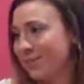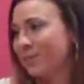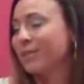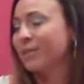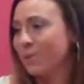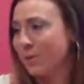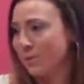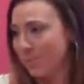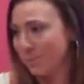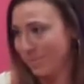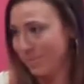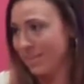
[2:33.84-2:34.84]
ago. This winter
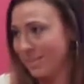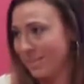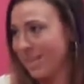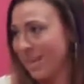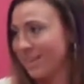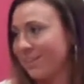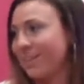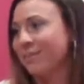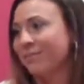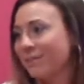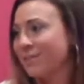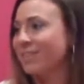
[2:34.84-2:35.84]
will be my 10-year
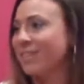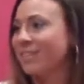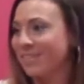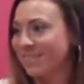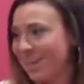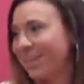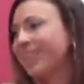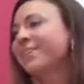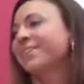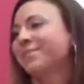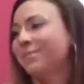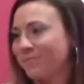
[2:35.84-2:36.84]
anniversary DJing.